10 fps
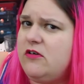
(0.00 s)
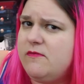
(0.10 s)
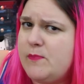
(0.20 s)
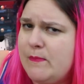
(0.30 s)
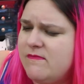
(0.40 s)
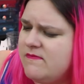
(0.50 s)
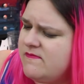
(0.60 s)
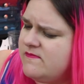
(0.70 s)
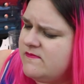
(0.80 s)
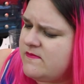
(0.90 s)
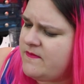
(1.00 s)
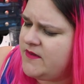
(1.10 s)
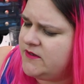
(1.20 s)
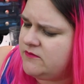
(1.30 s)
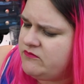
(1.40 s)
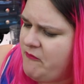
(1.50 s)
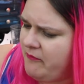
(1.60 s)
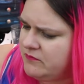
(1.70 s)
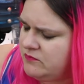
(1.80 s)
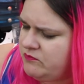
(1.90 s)
And robed in
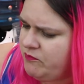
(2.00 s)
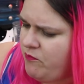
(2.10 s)
chocolate.